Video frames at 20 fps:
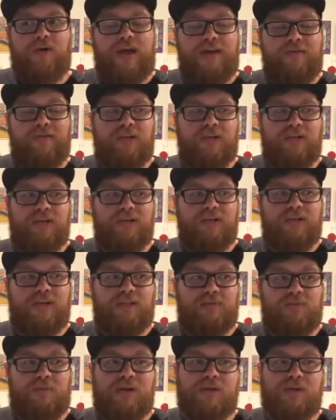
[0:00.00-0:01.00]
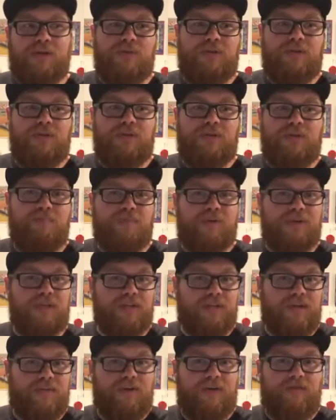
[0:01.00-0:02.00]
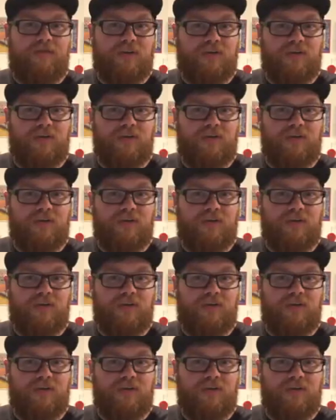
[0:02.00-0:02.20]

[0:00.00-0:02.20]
have any experience with them because I've never